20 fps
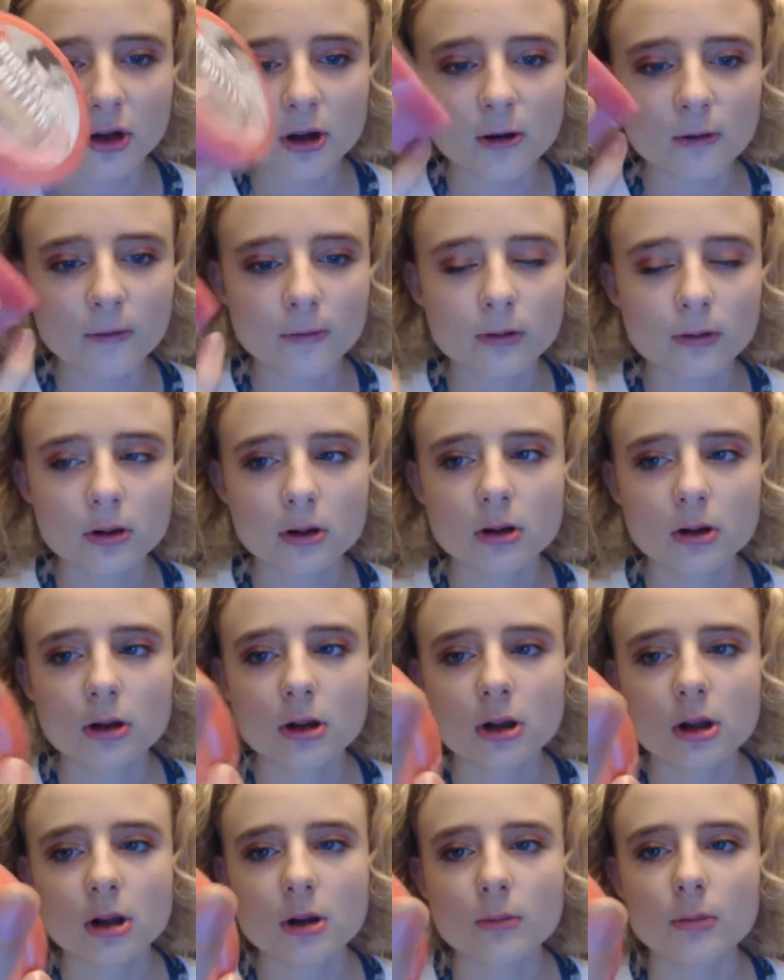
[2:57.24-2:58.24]
and stuff.
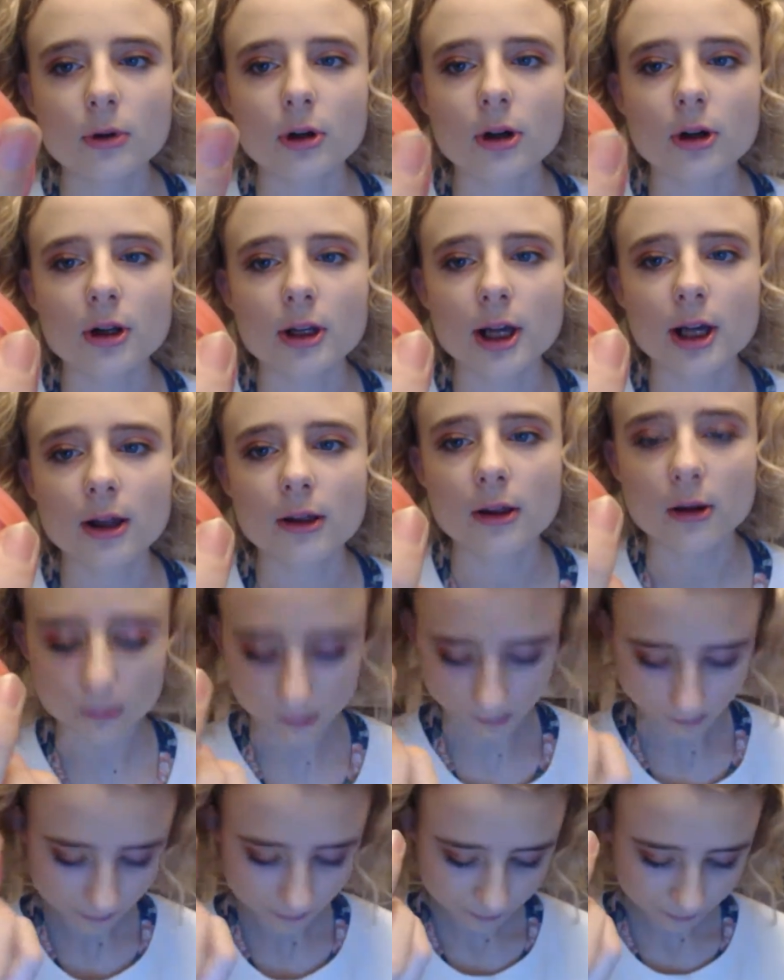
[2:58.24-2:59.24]
But
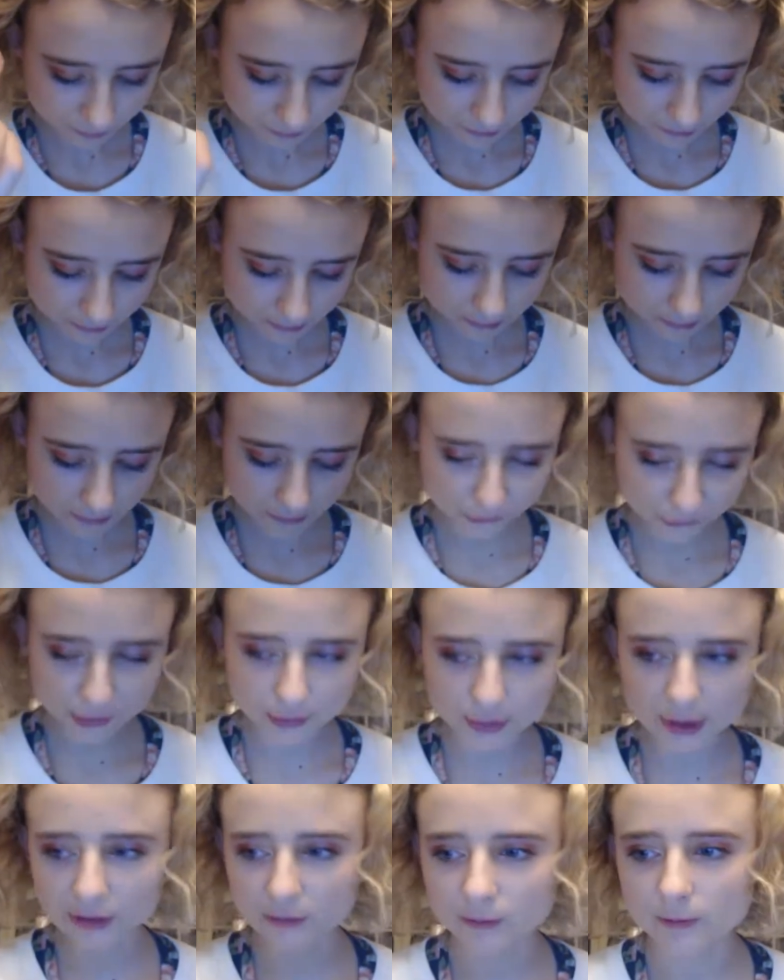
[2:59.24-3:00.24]
yeah,
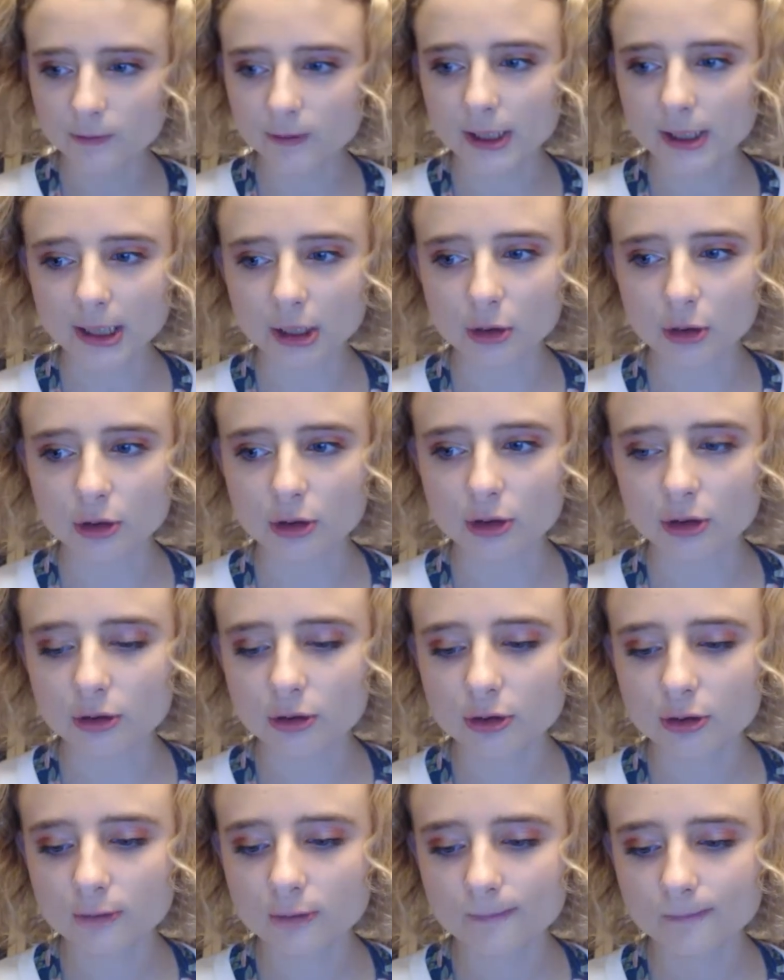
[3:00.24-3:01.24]
they're really good.
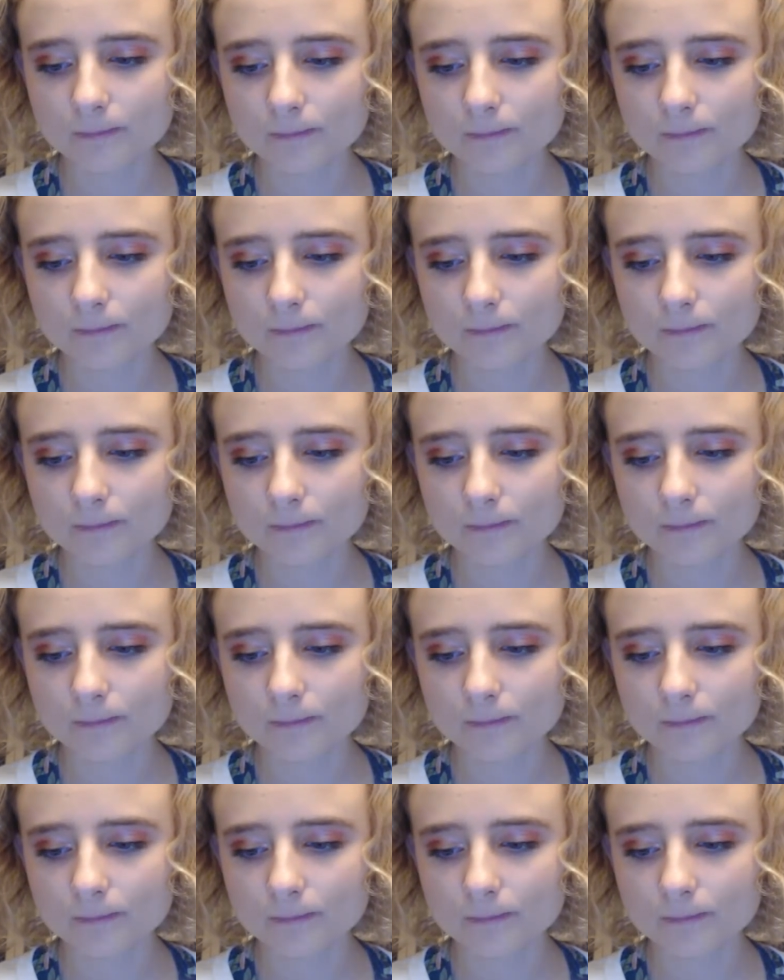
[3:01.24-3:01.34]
